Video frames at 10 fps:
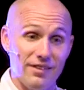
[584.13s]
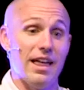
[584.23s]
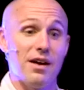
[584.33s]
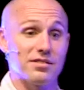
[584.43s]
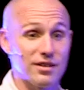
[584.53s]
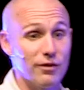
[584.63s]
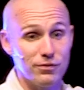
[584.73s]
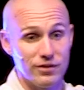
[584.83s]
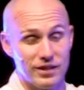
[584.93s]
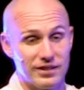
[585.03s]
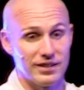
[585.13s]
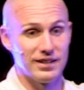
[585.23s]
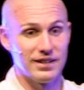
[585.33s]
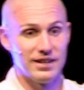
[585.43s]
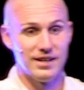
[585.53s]
allow suffering?
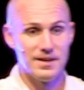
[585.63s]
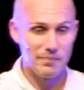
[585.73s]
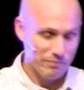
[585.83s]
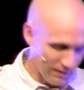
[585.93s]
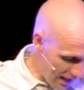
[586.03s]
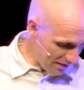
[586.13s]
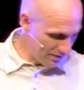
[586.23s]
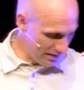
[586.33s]
how do